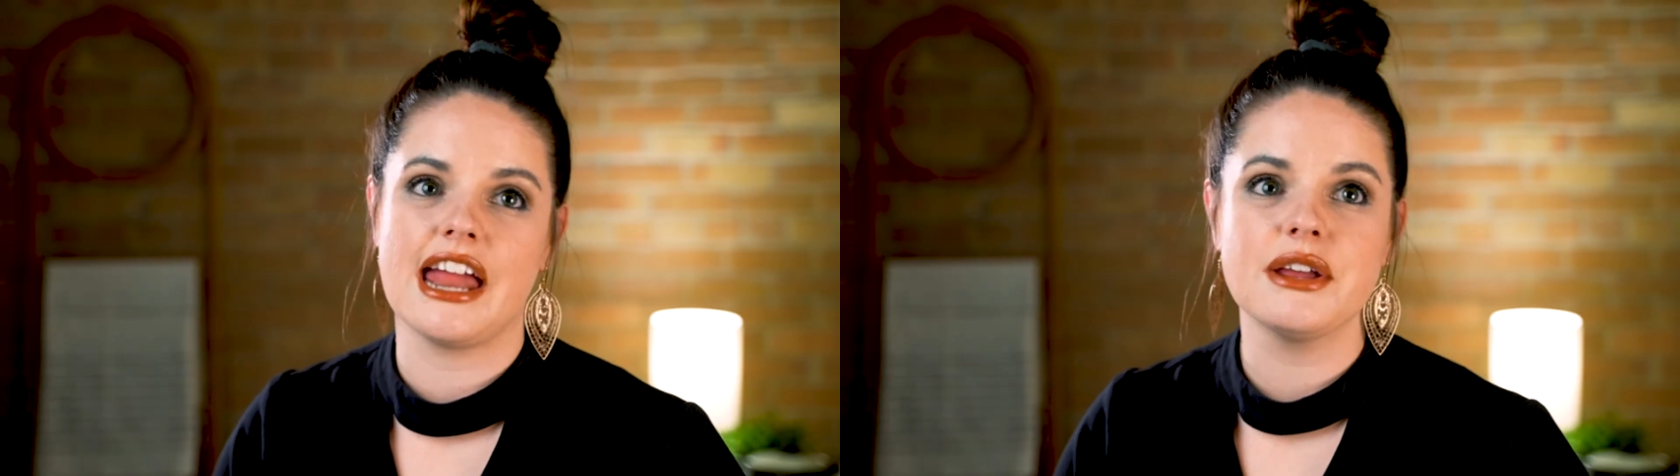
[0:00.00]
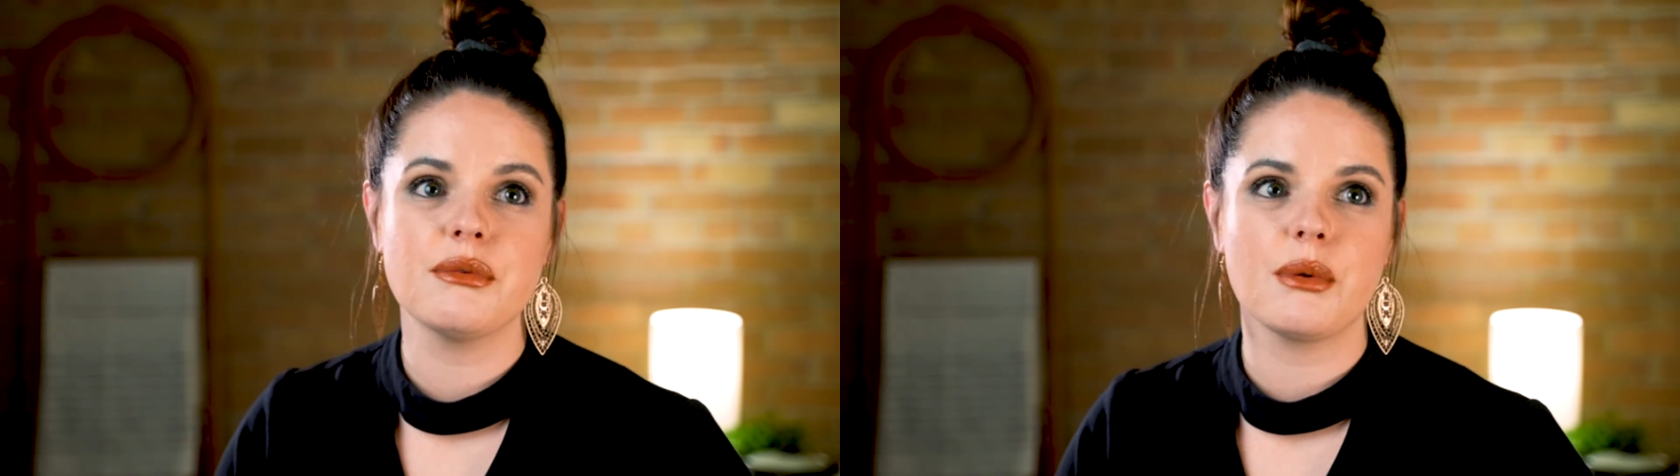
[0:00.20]

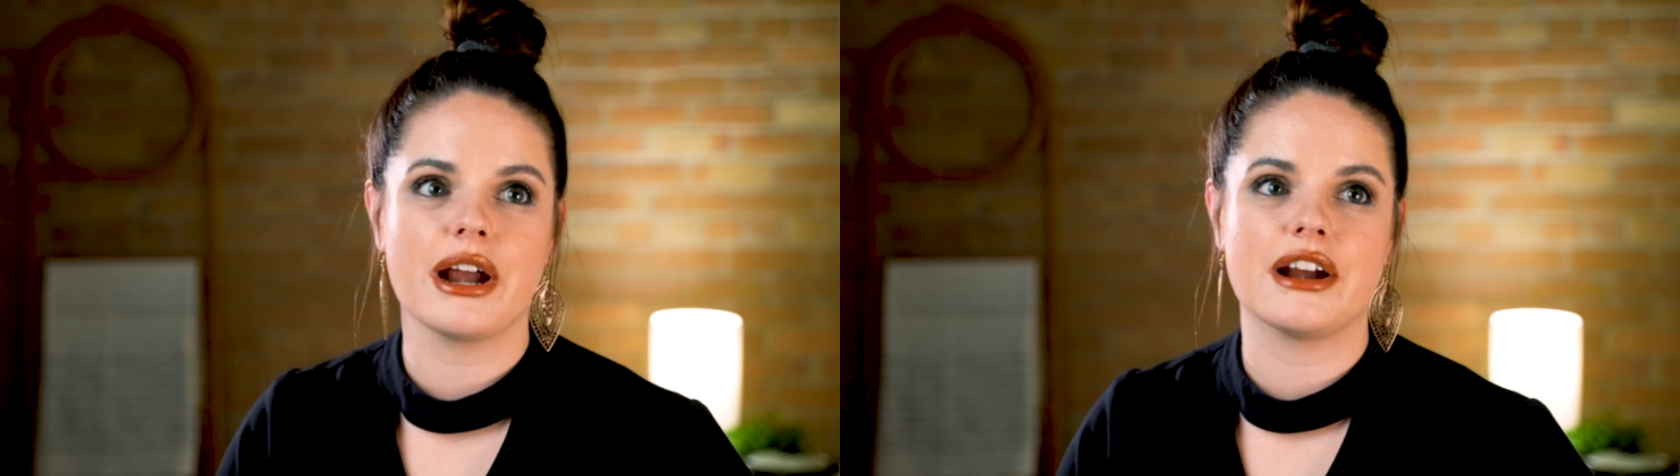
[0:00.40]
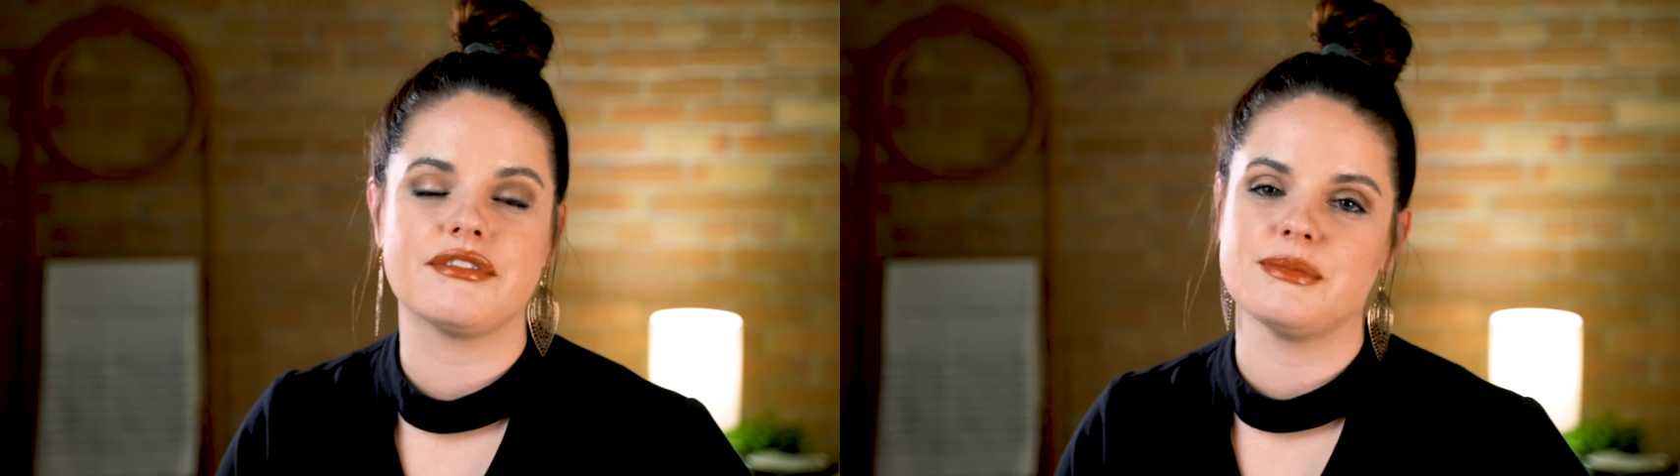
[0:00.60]

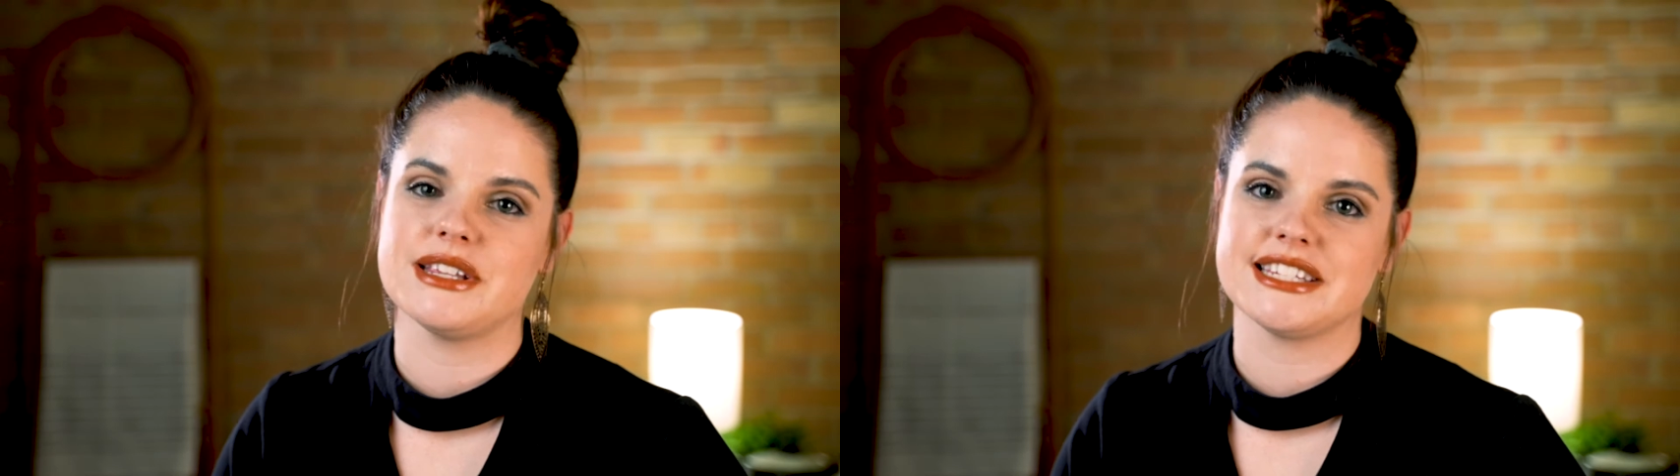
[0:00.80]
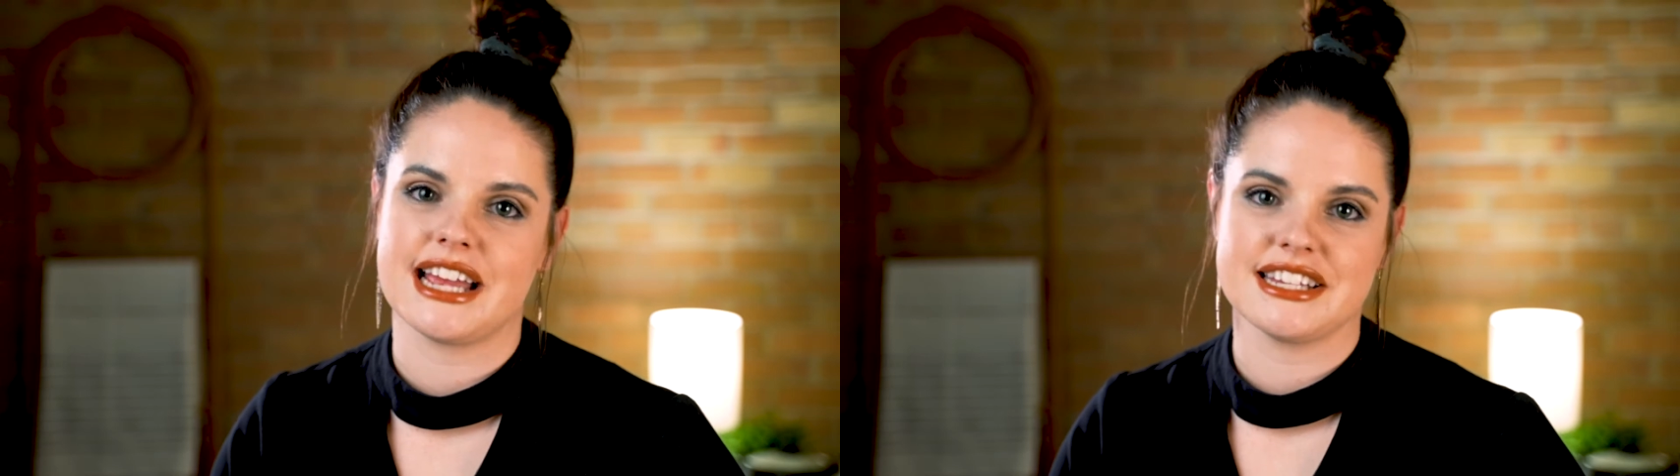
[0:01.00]
anywhere from
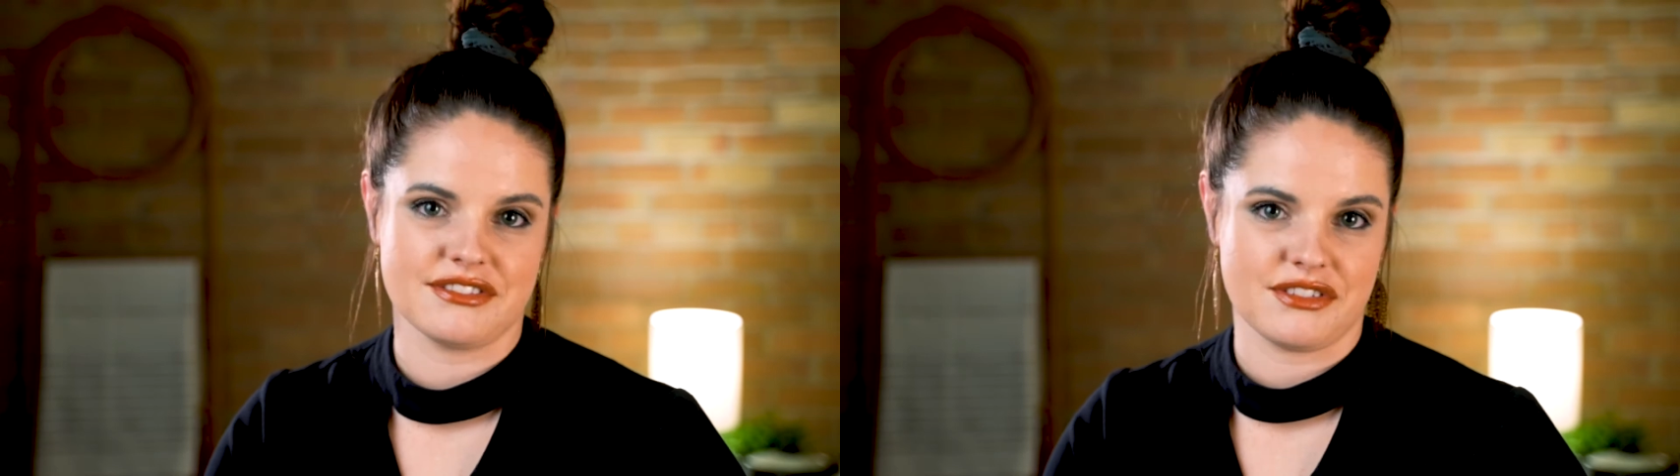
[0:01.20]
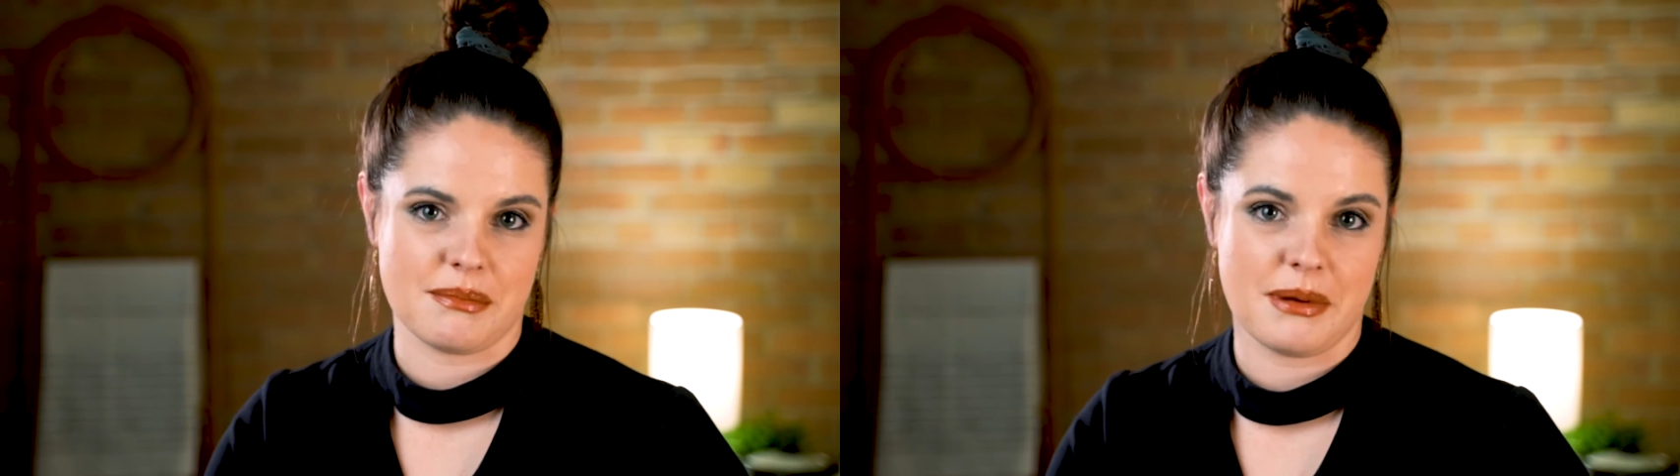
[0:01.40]
the size
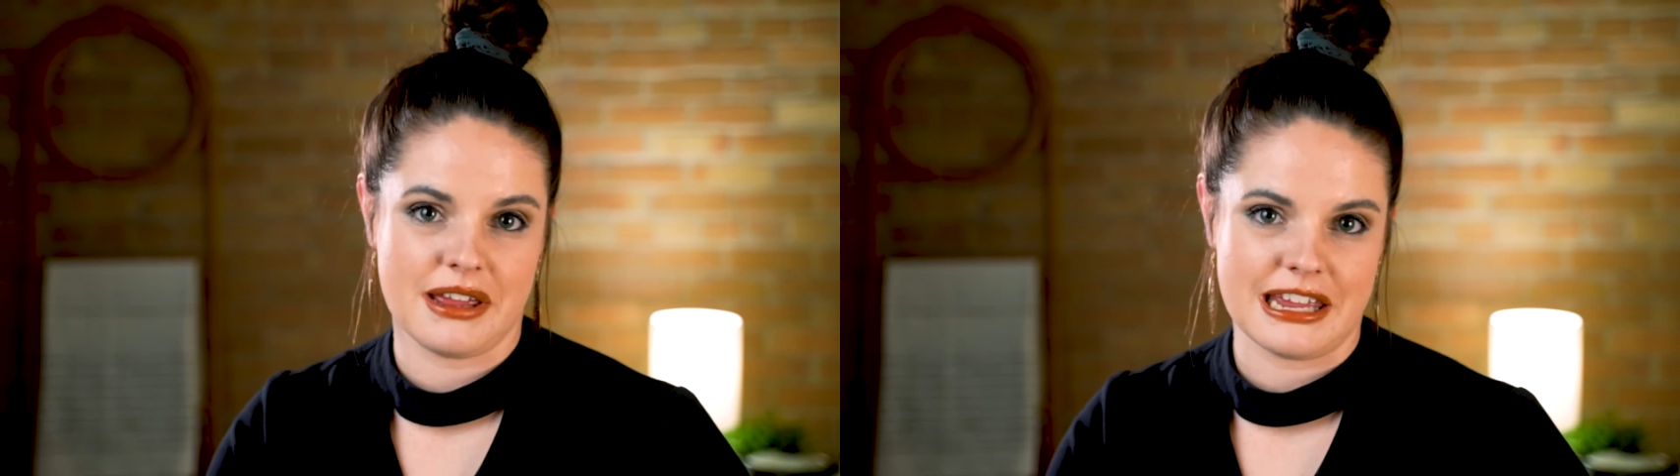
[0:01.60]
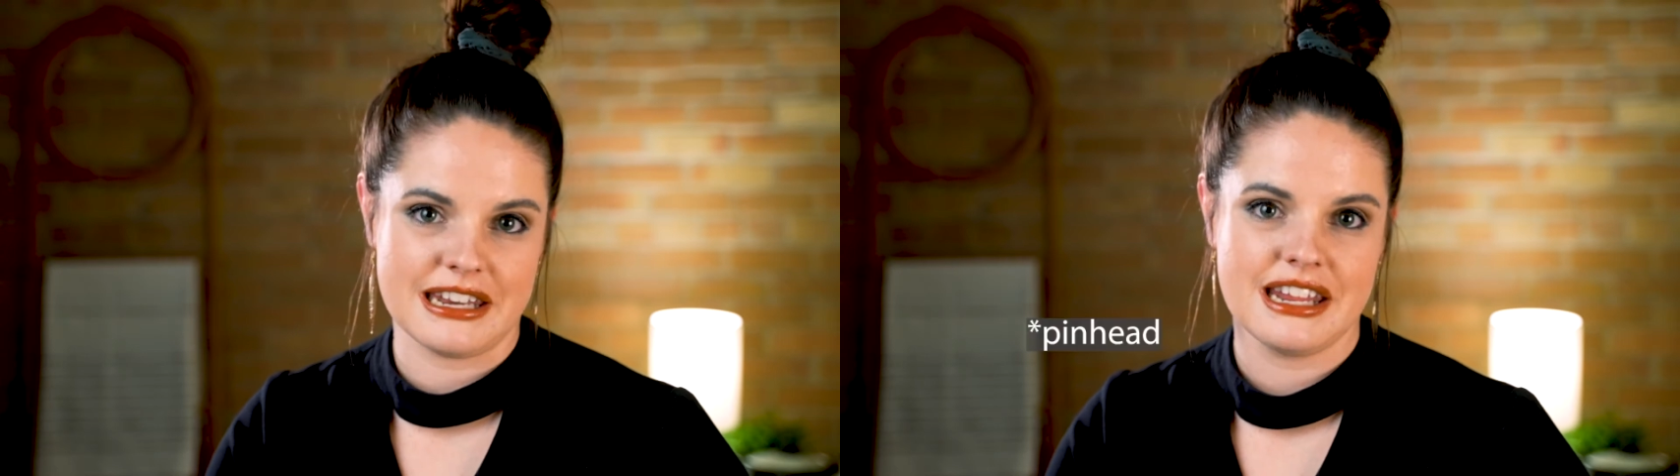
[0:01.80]
of a
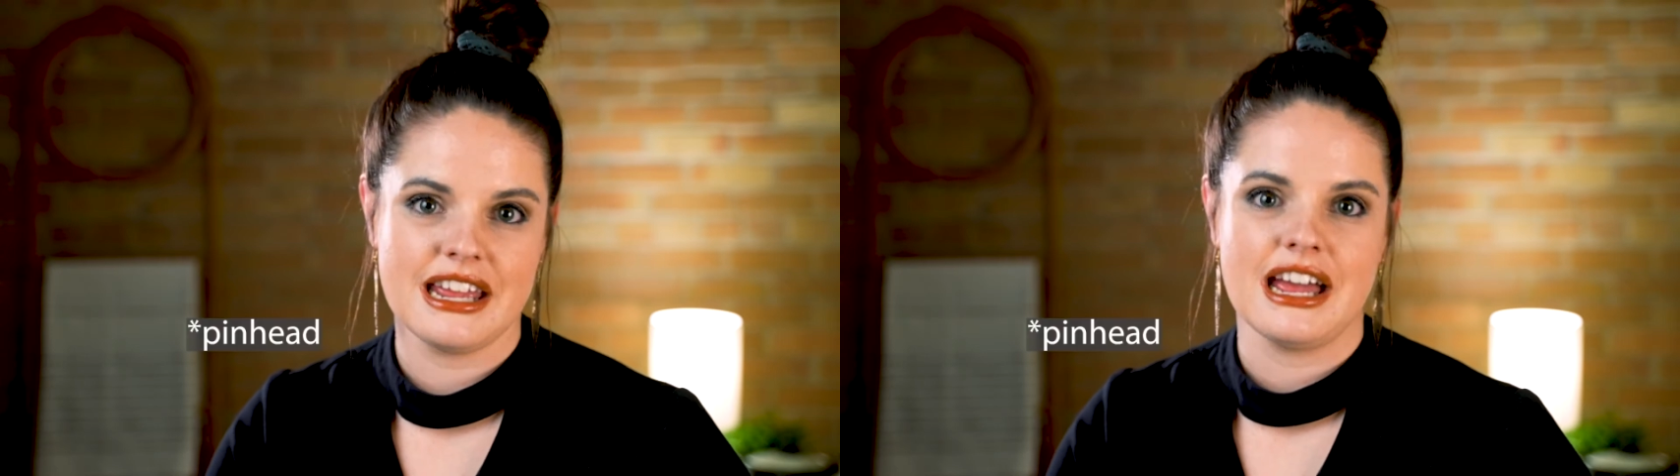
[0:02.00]
pin